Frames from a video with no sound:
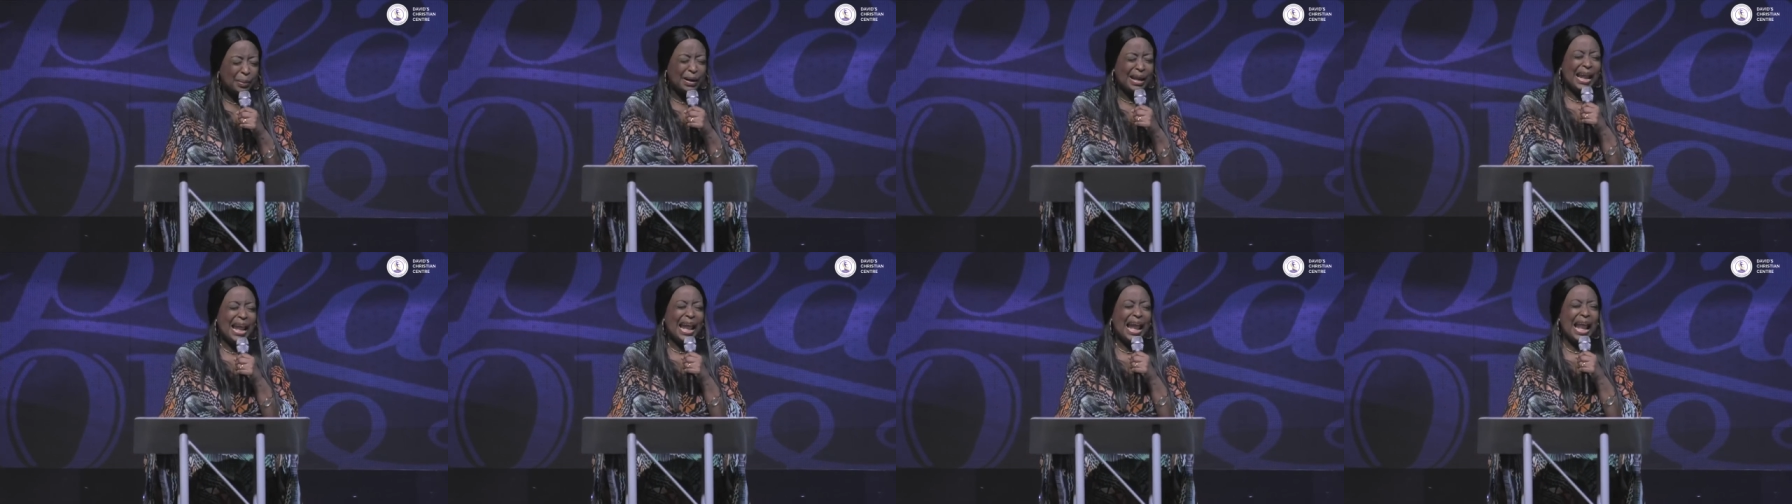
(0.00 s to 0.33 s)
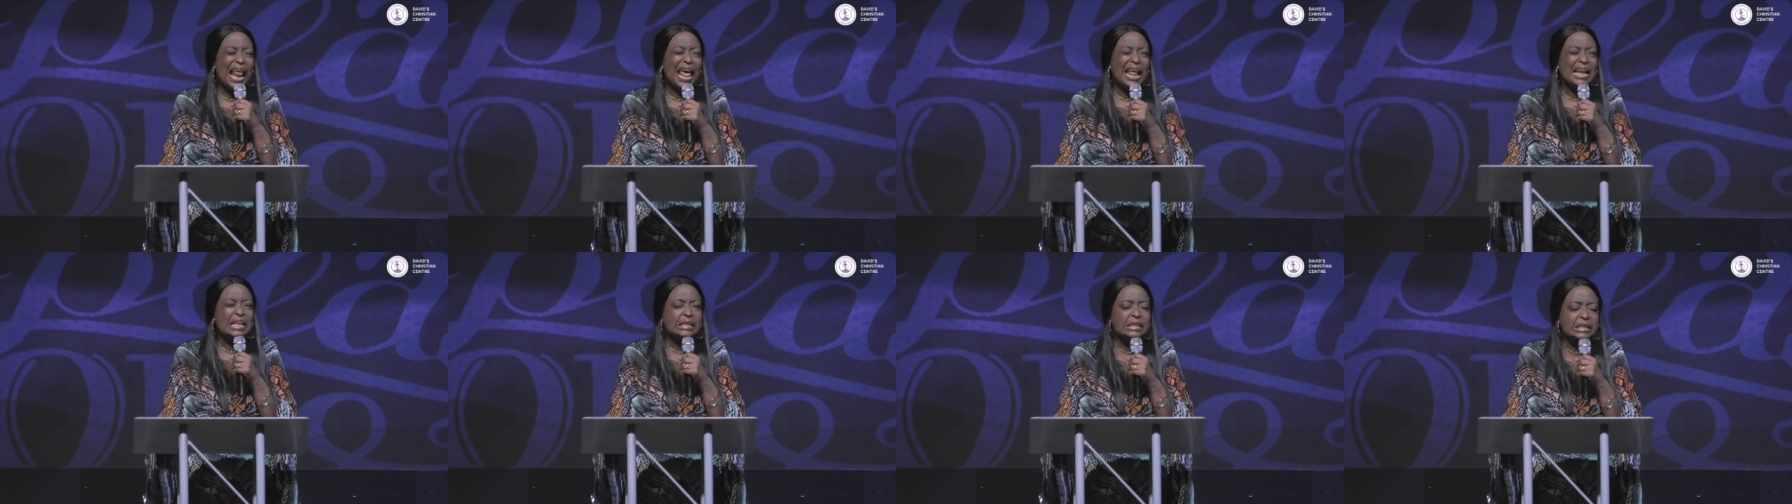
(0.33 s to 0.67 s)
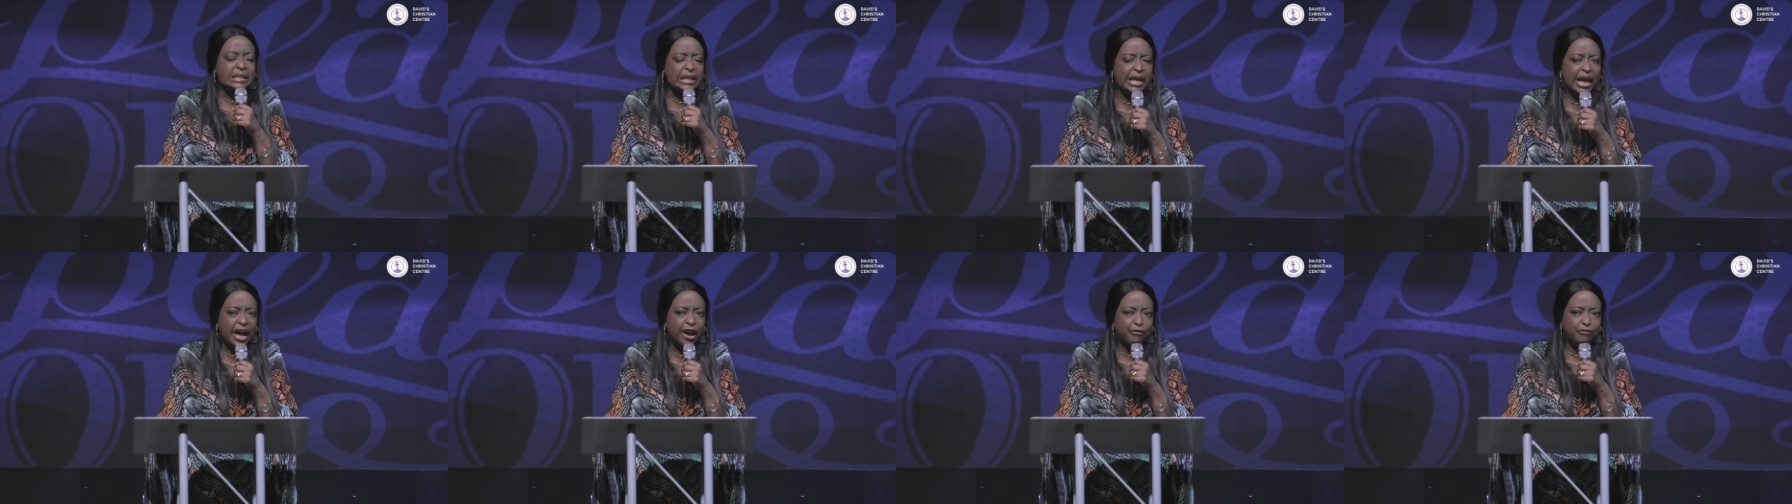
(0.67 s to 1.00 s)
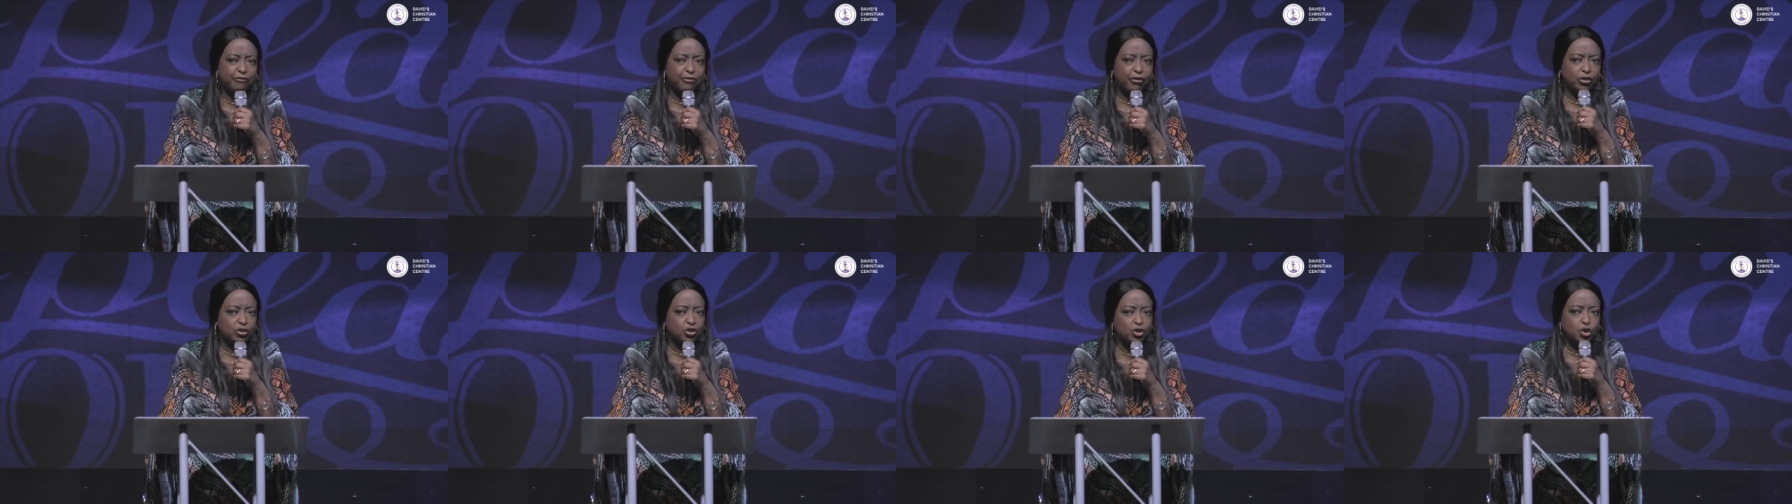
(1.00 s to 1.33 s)
Plenty
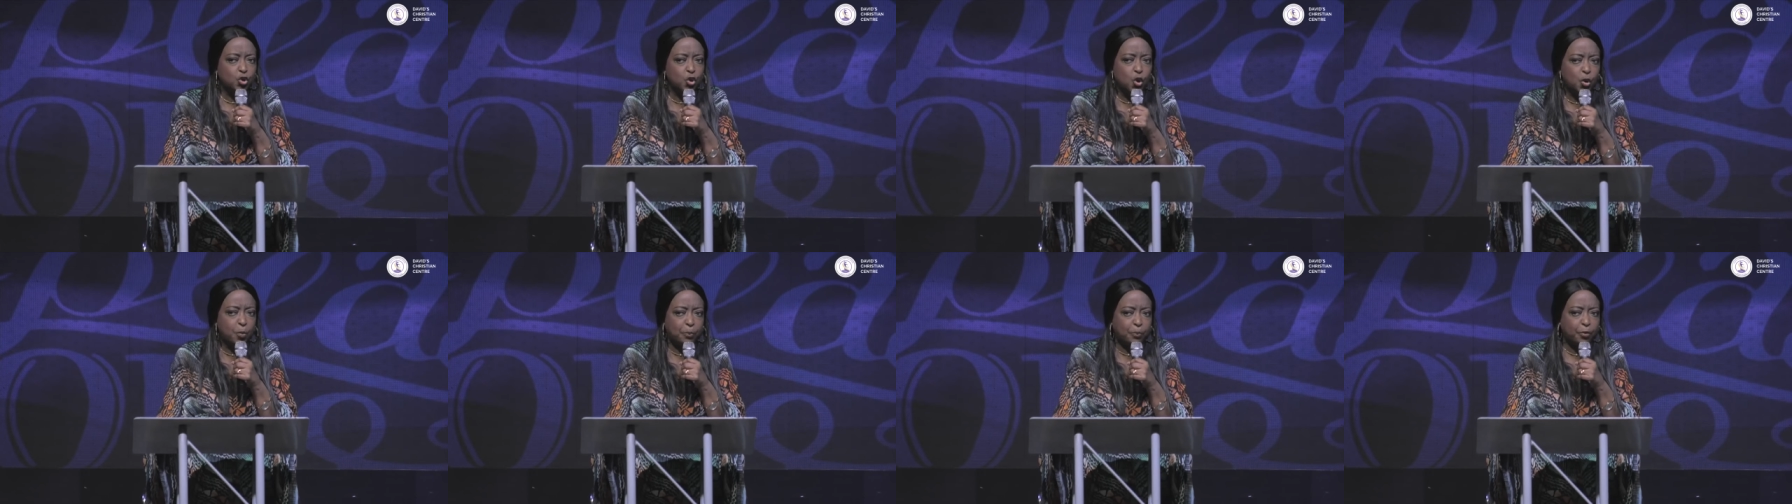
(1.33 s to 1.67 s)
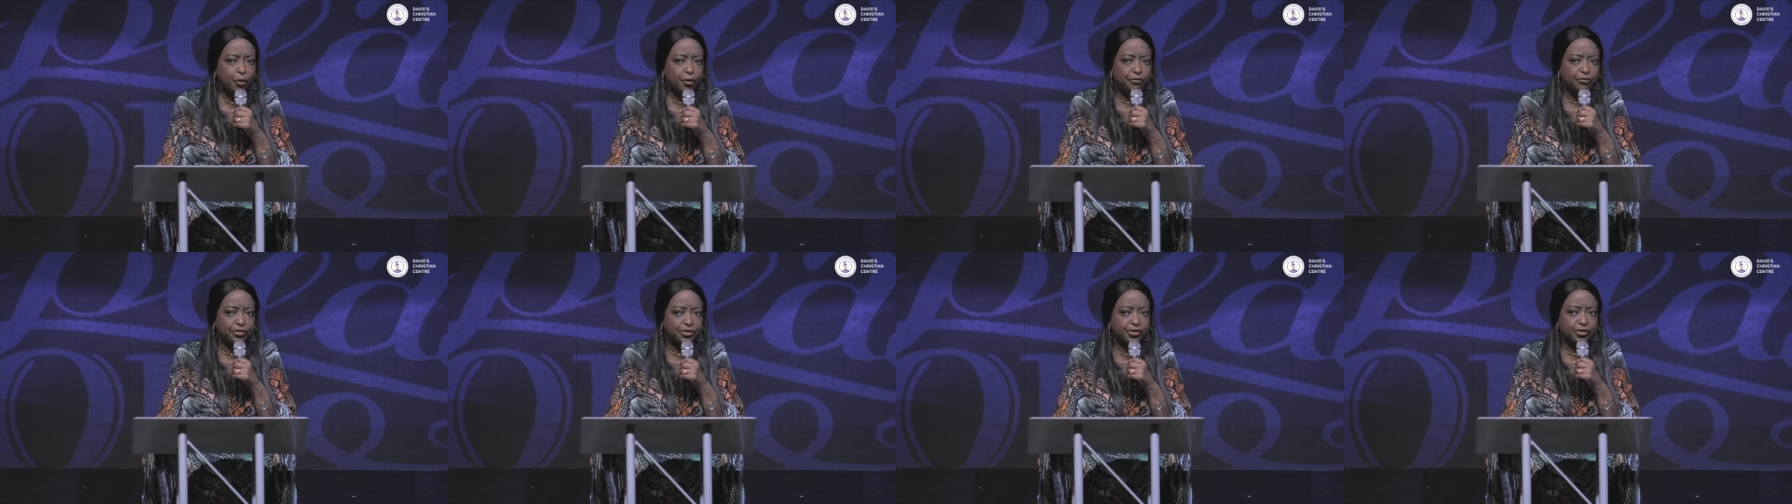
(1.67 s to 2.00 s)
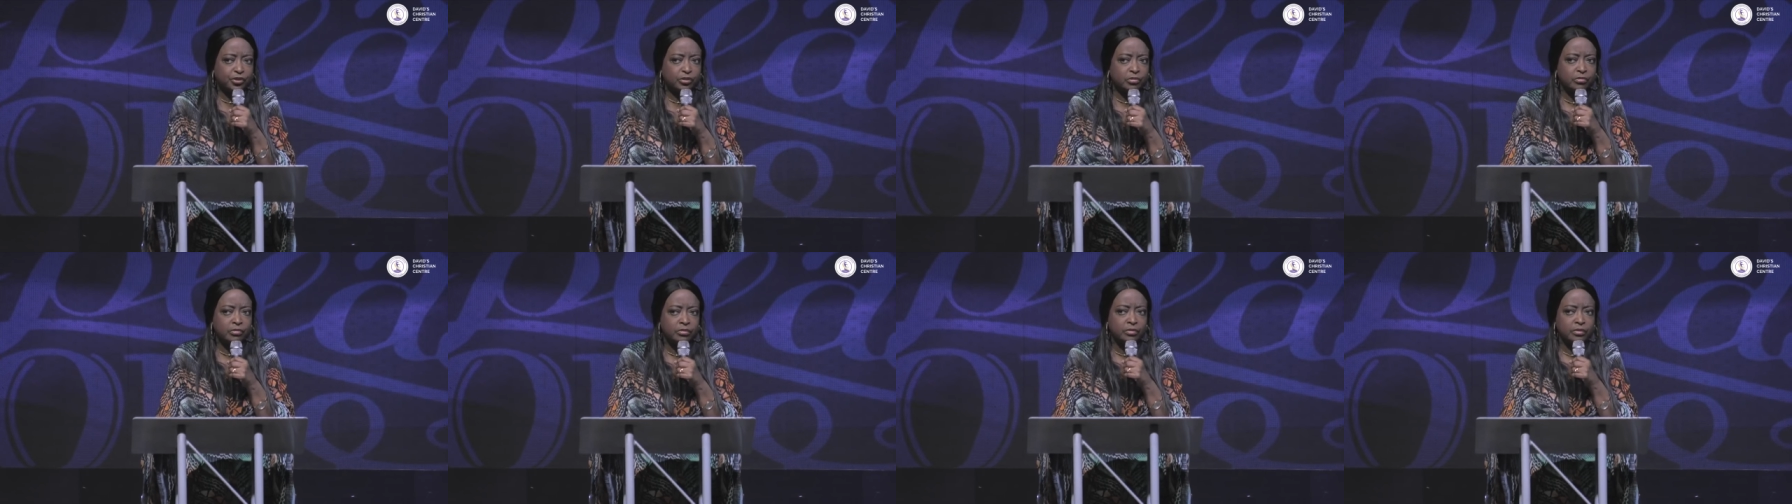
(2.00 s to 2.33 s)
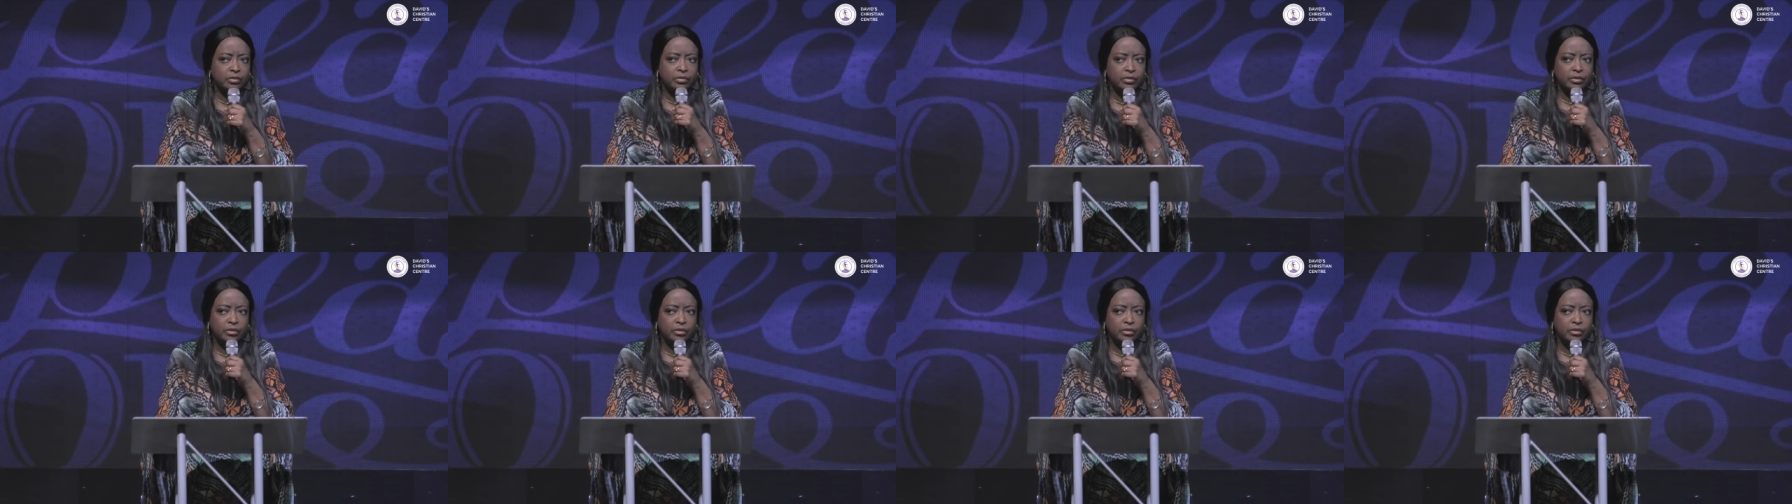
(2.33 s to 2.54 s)
effort, no profit.